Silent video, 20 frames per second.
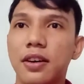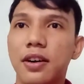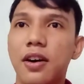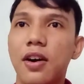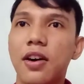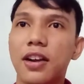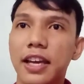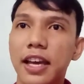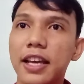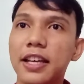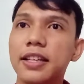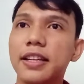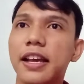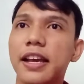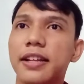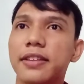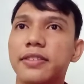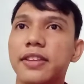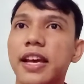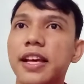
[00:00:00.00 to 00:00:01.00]
Okay,
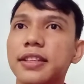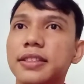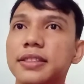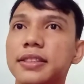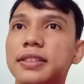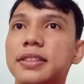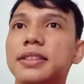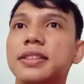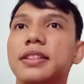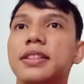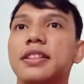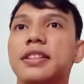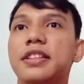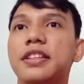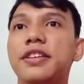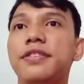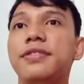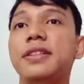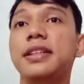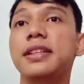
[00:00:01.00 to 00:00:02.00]
and next,
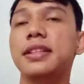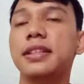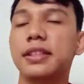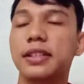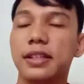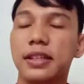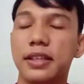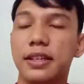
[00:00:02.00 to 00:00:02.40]
giving